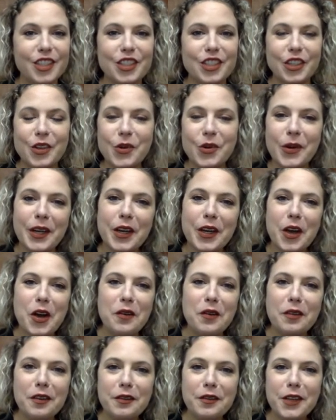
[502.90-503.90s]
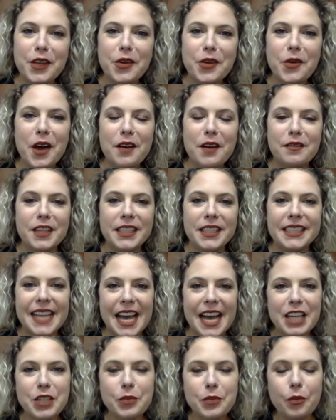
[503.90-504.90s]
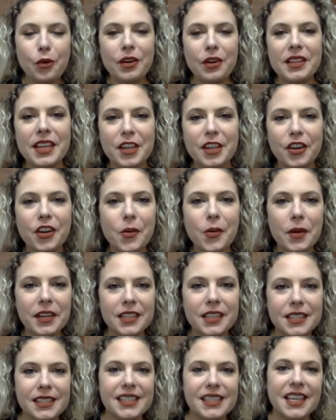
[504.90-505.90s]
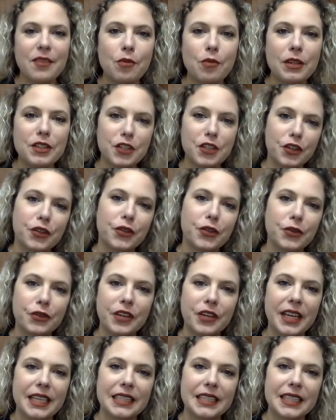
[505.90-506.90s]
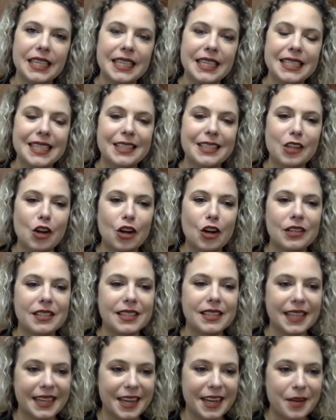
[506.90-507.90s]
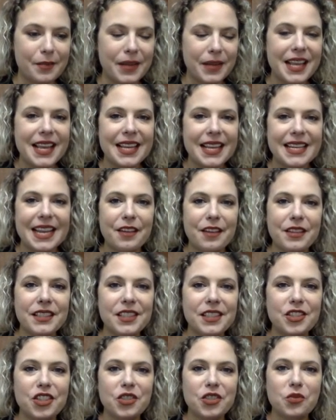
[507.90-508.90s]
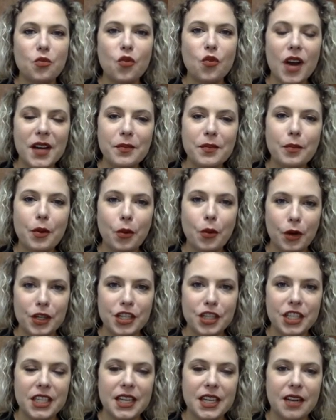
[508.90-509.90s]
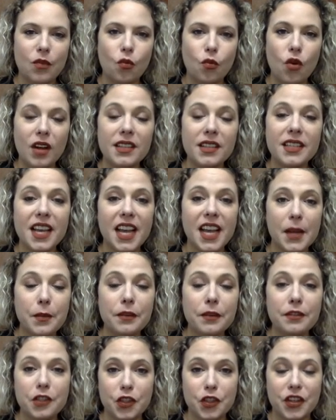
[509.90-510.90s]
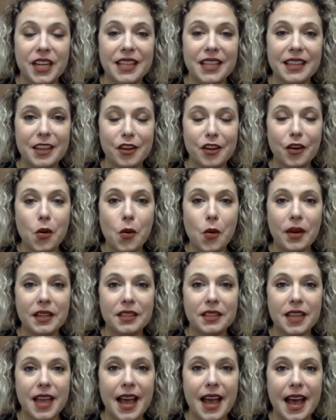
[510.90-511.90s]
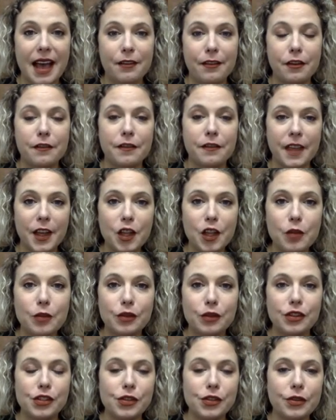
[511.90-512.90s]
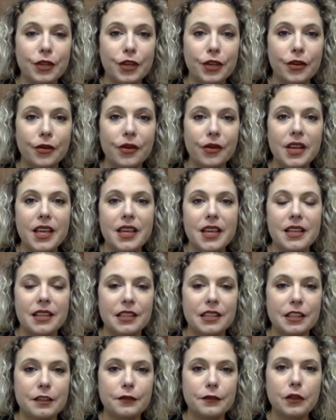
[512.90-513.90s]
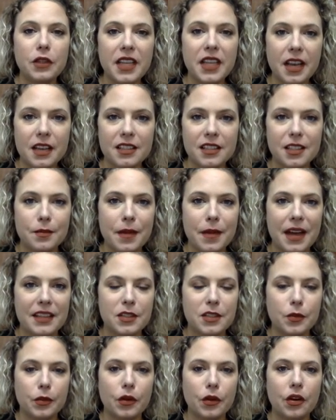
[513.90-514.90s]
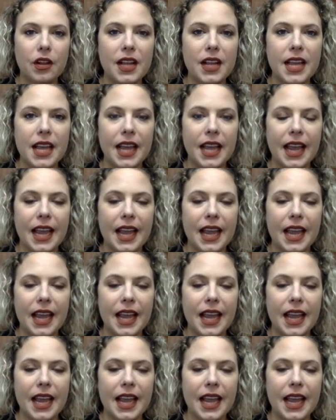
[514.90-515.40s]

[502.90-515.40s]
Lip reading: Just a quick overview of the dashboard that you're going to see once your Google Analytics is all set up. Now, this is just one portion and one type of screen that you're going to have available to you. This is fully customizable,